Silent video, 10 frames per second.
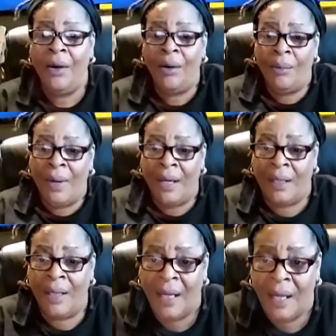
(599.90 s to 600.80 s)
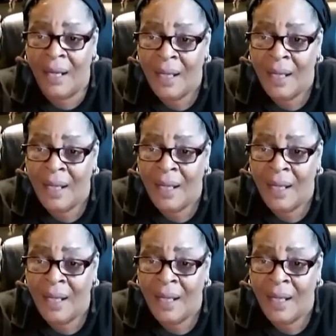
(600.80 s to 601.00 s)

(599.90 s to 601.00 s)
Oh my God.